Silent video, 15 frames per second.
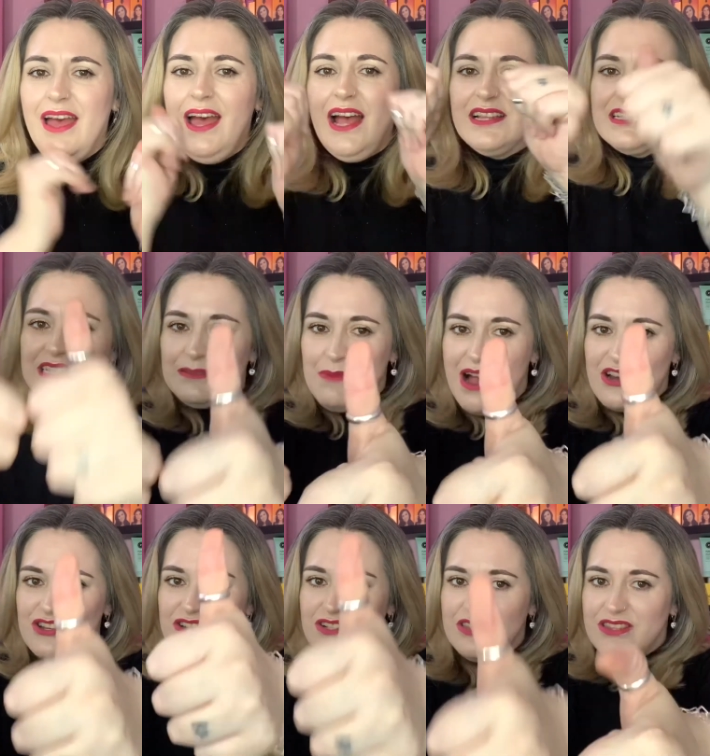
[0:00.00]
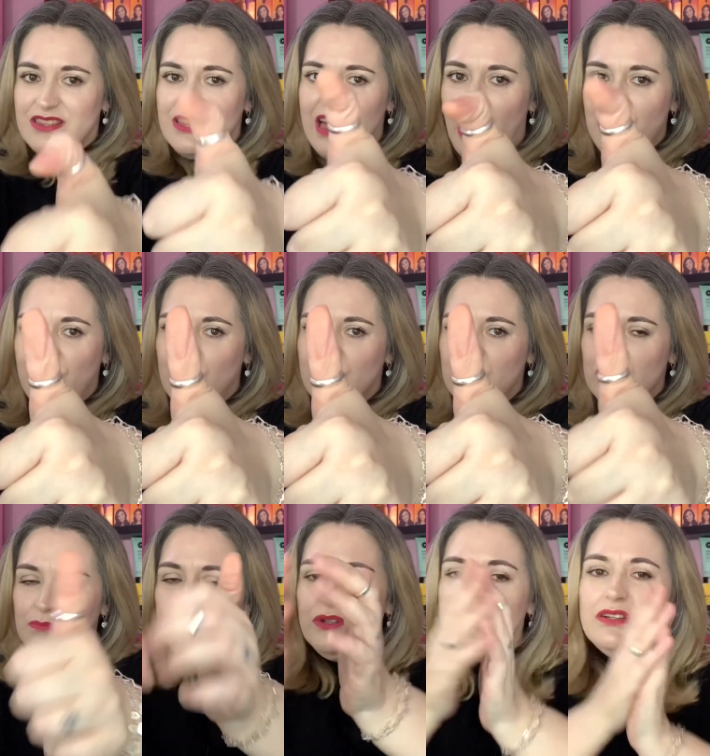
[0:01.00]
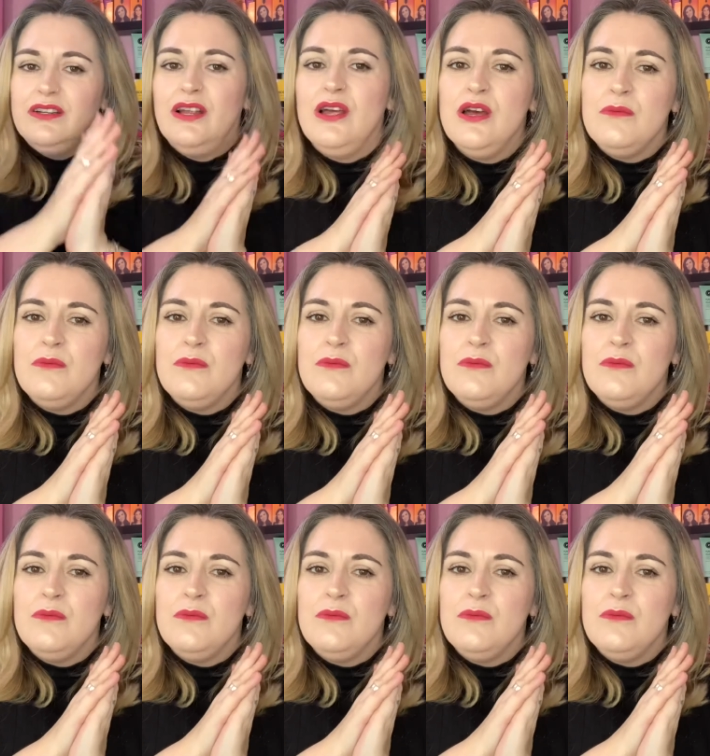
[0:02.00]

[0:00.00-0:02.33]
and smash that thumbs up button.